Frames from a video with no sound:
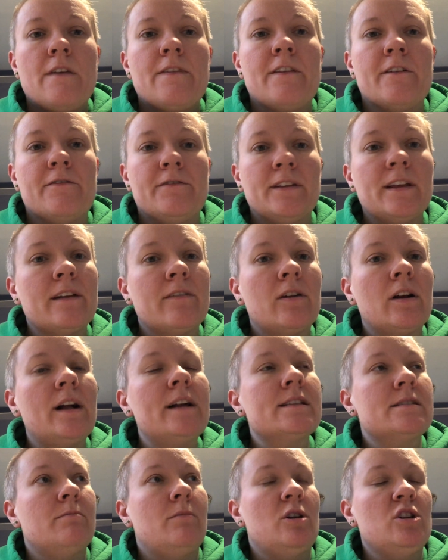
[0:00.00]
the flavor
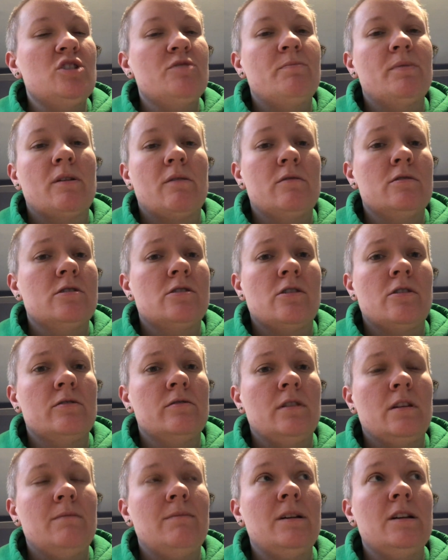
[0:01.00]
as much, but it would
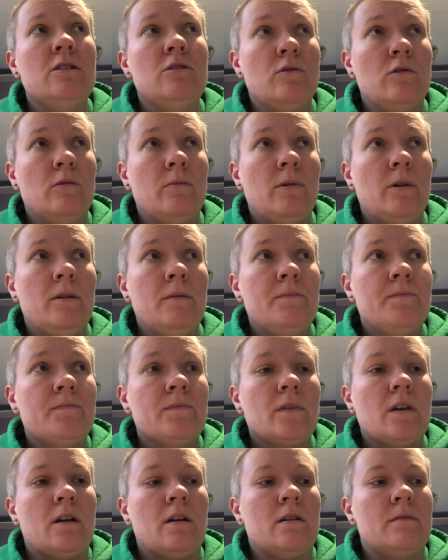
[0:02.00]
certainly be doable,
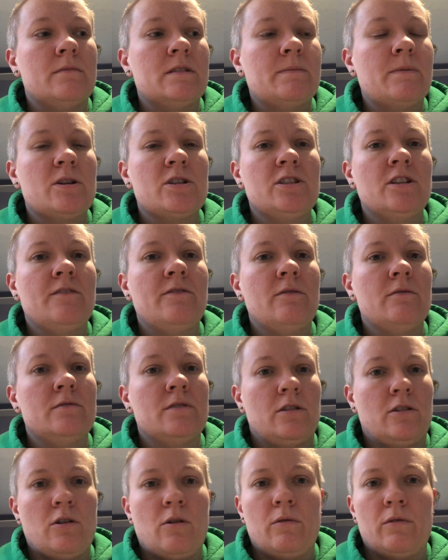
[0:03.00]
especially if it was
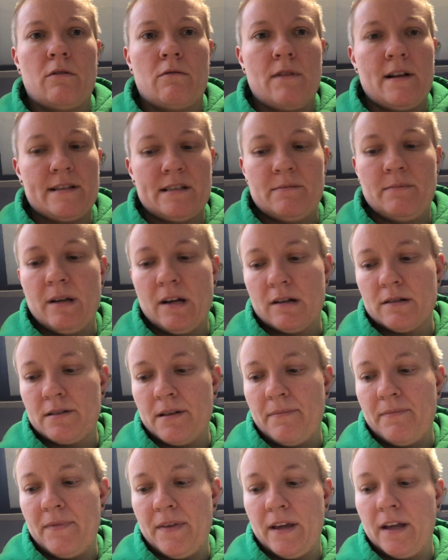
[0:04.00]
going to go in a recipe or
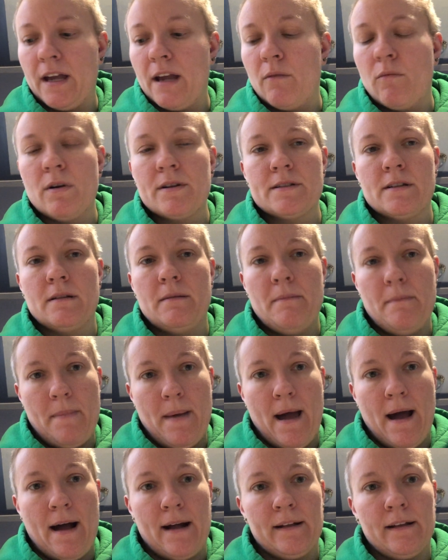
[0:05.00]
something. It wasn't
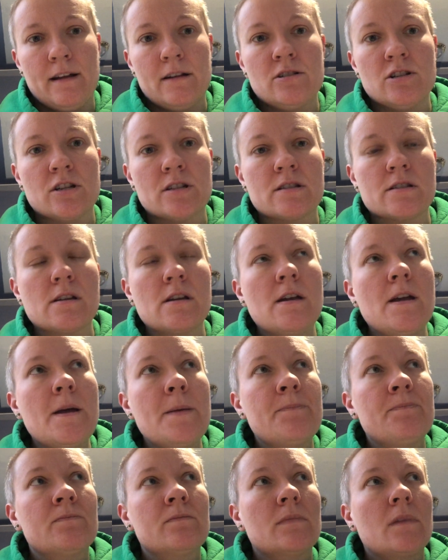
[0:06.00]
bad. It just,
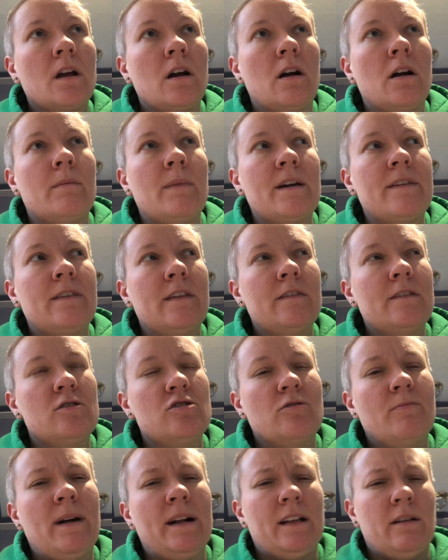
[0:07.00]
I think the
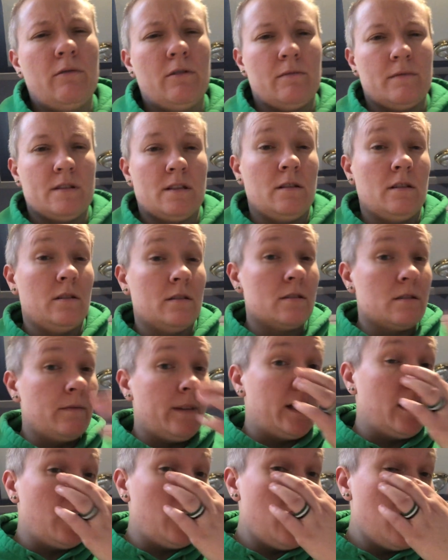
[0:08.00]
Chobani one was a little
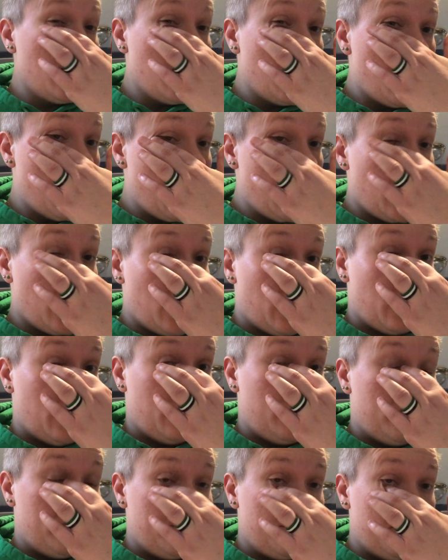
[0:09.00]
sweeter
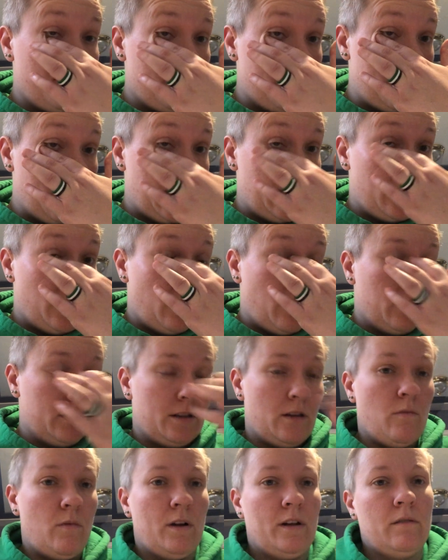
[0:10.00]
than the
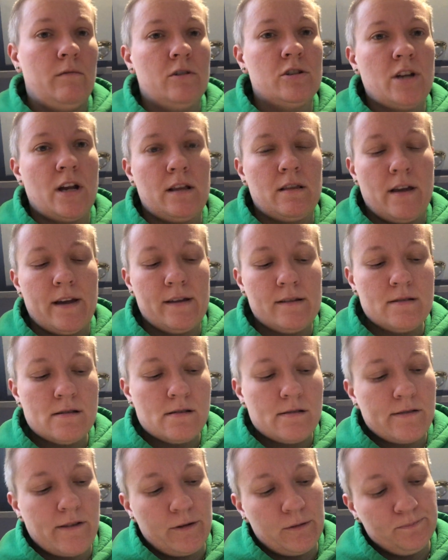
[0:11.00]
Aldi one, which I liked.
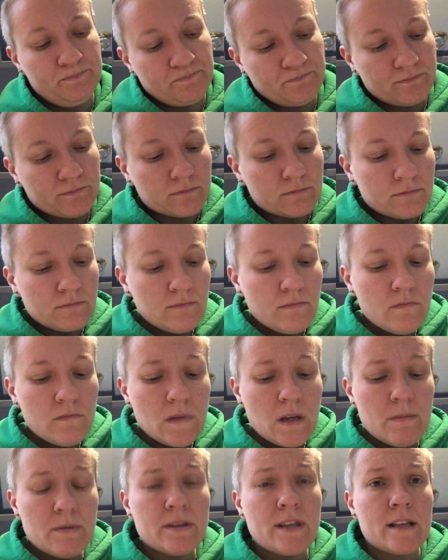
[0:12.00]
So,
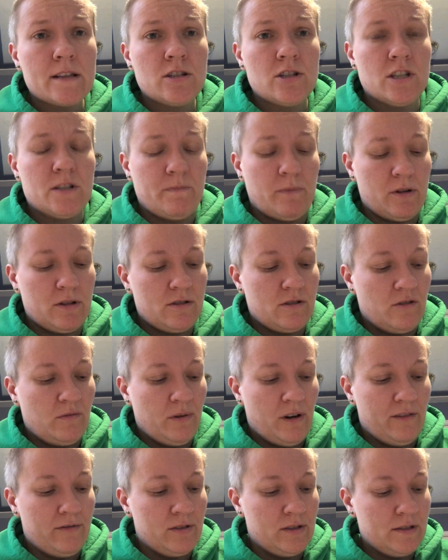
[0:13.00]
but that's just personal
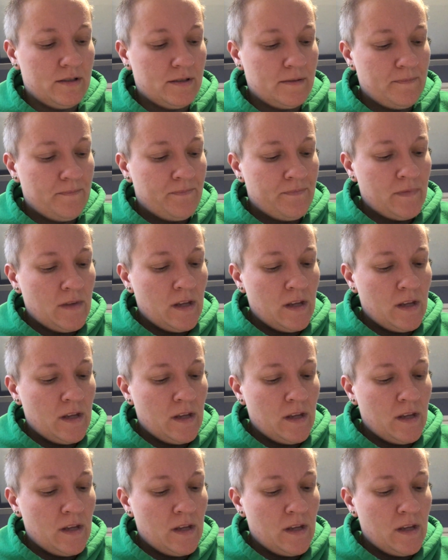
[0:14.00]
preference.